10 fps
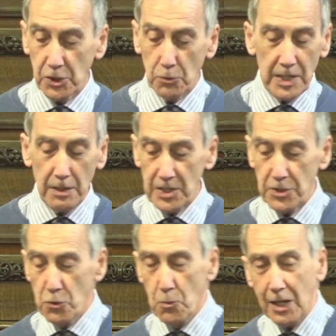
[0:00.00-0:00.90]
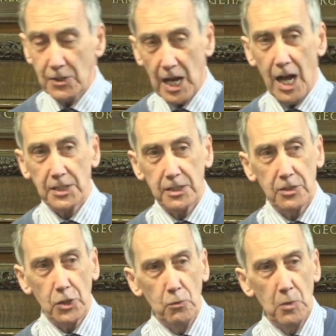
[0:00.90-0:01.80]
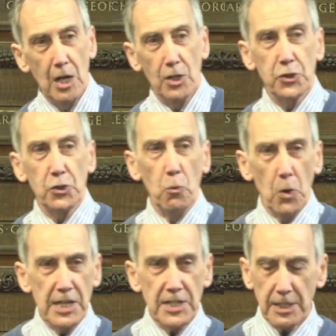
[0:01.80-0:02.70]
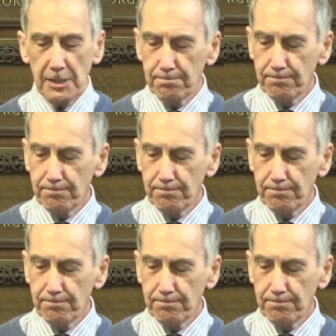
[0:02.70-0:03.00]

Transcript: So we, we do well to ask, so, so what is it?